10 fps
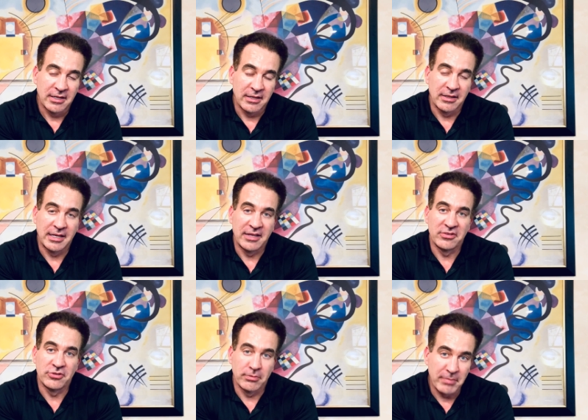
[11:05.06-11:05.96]
that has
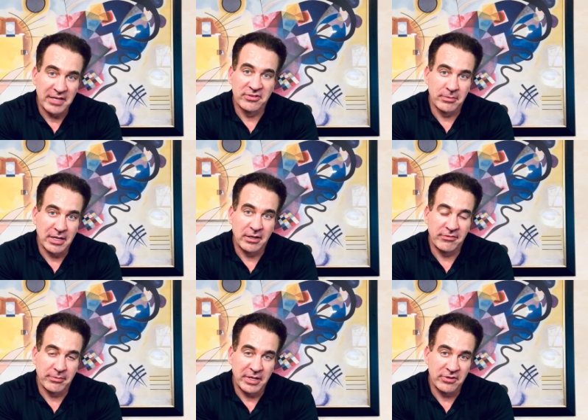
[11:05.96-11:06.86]
a tremendous amount of
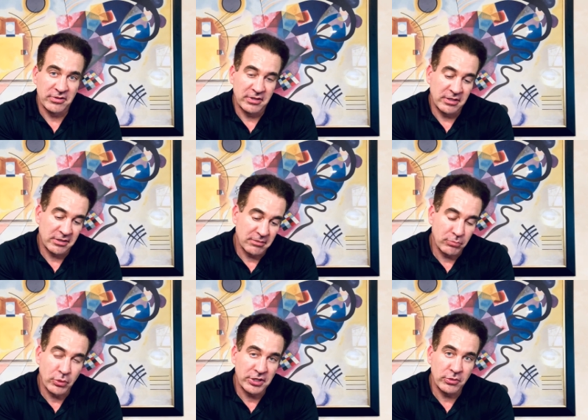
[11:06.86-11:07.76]
information that can
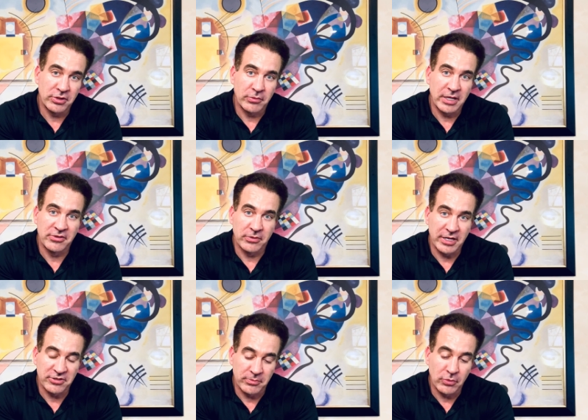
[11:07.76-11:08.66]
point you in the right
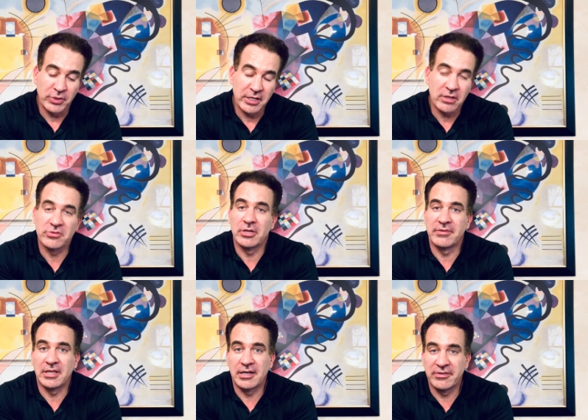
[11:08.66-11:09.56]
direction. But we also have
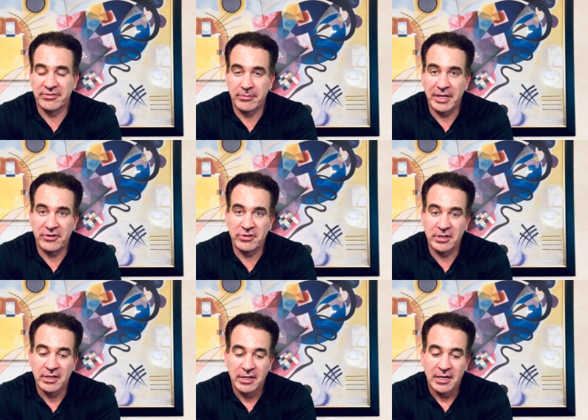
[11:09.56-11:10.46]
a lot of
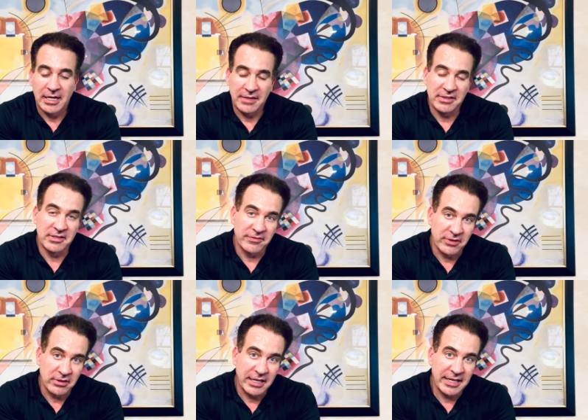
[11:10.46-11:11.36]
information on the
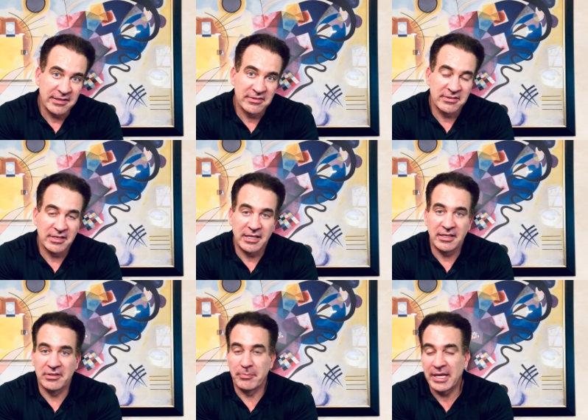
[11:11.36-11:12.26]
different lakes,
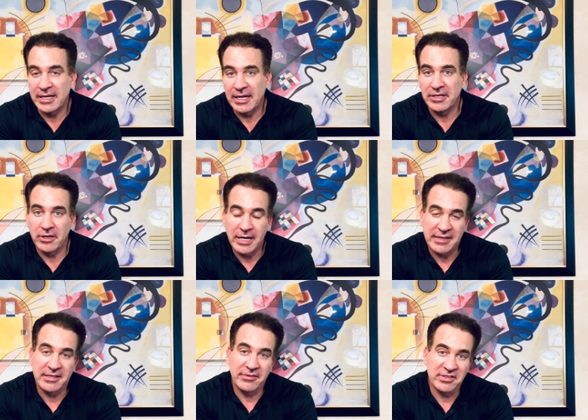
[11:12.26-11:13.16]
and depending on your
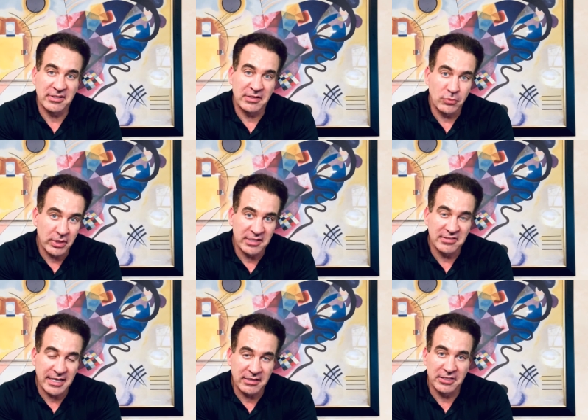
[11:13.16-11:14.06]
activities and what
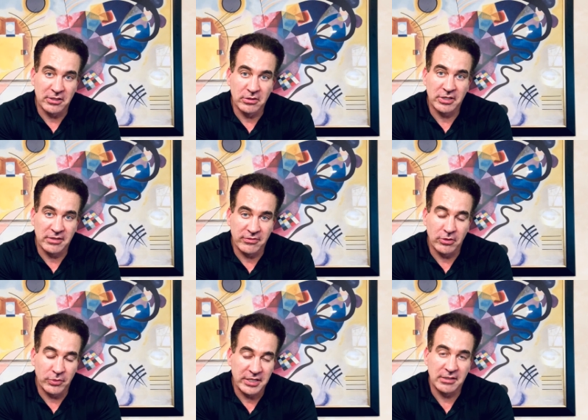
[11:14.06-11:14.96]
exactly you're looking
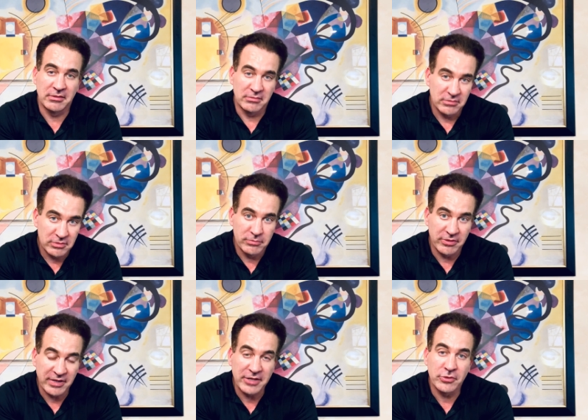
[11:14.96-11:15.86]
for, we can
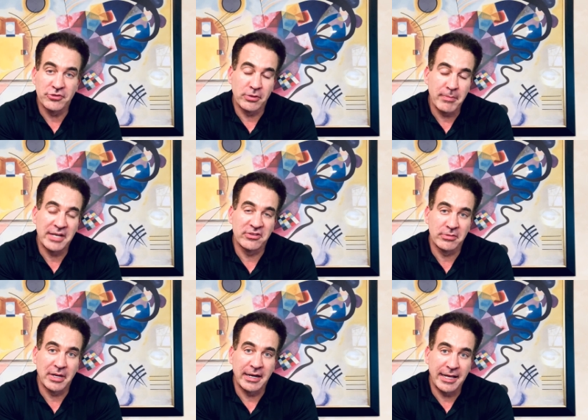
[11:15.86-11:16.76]
provide you a tremendous
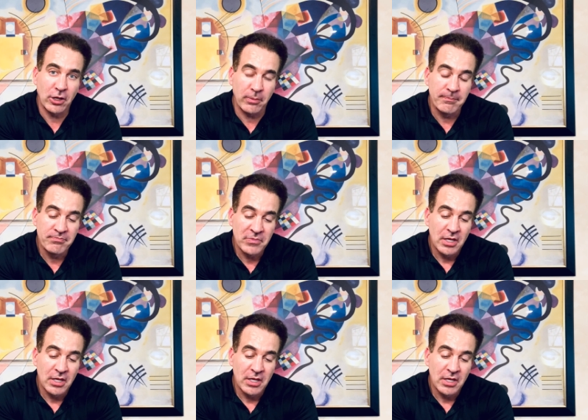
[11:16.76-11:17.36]
amount of help.